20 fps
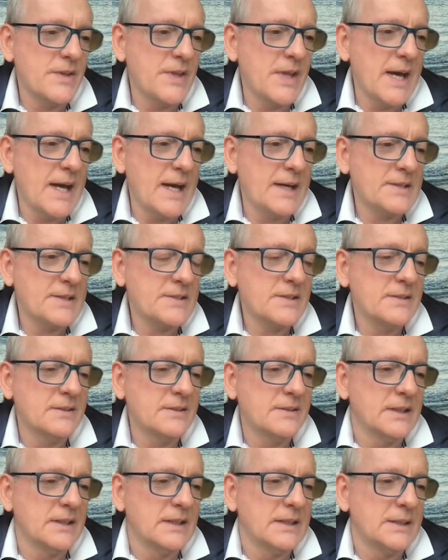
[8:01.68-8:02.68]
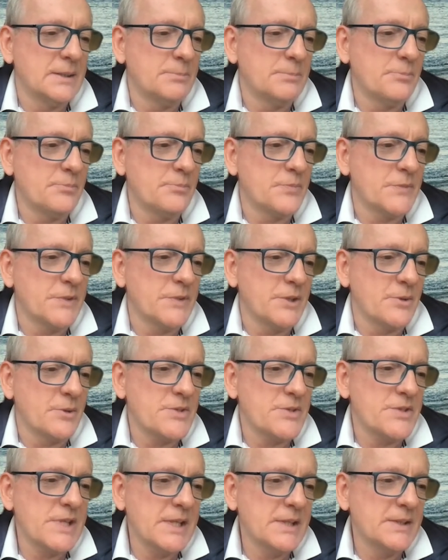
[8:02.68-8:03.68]
that
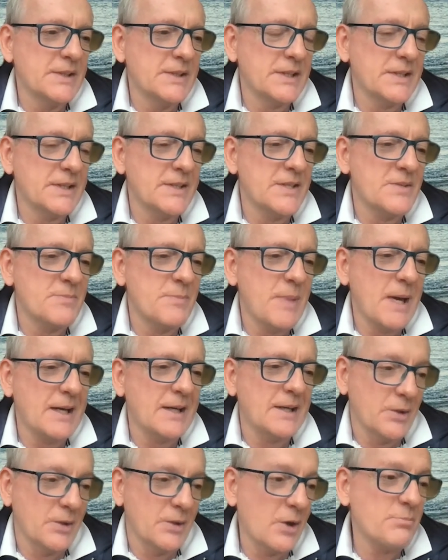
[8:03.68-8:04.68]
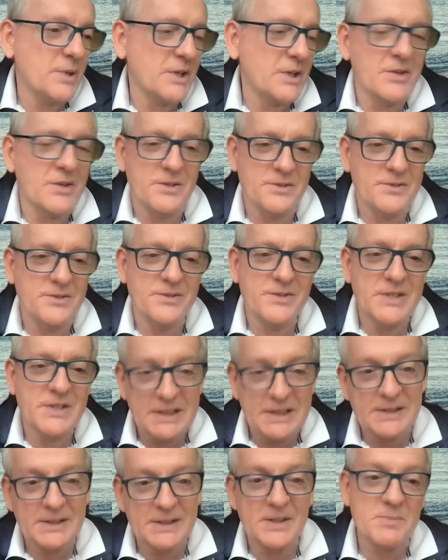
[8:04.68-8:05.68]
stealing is bad, not because
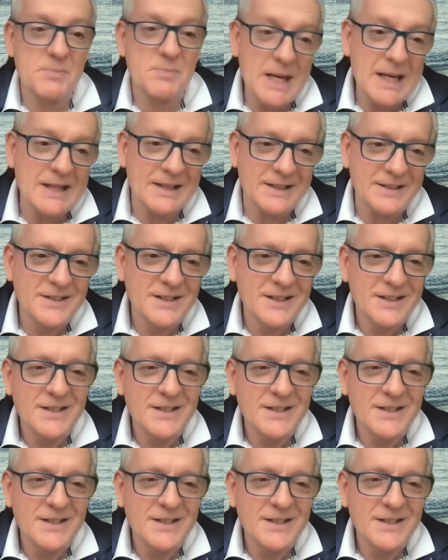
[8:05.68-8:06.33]
stealing is bad,